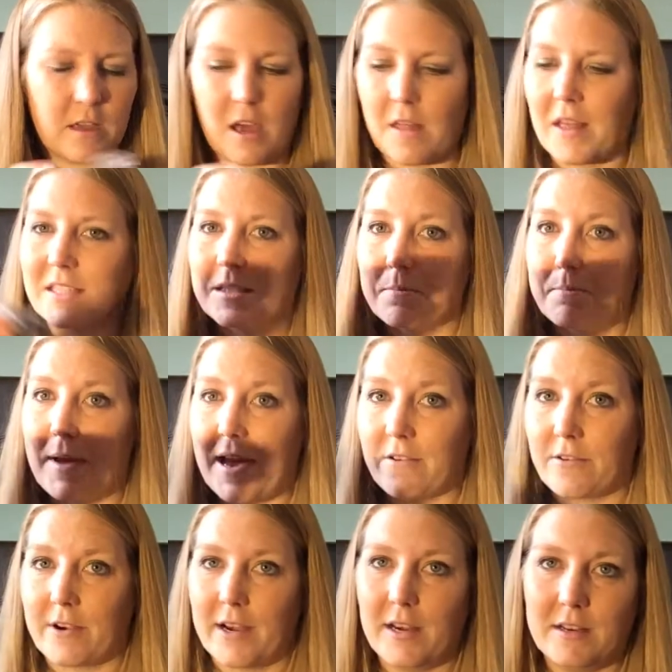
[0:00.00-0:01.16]
Oh, that's the
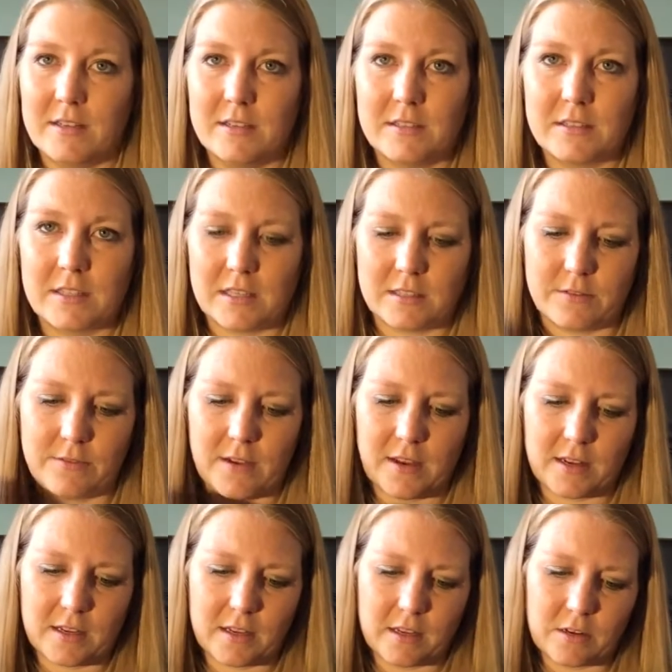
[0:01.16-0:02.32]
battery, so that's fine,
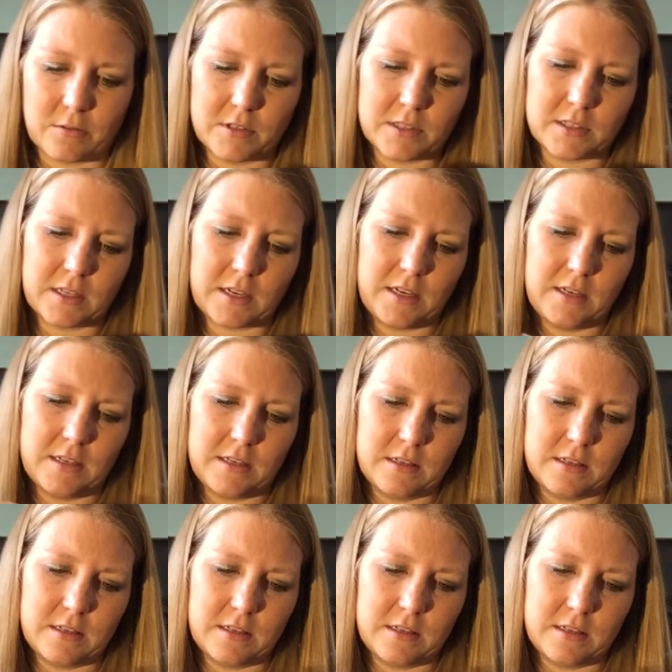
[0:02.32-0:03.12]
that can go to one side.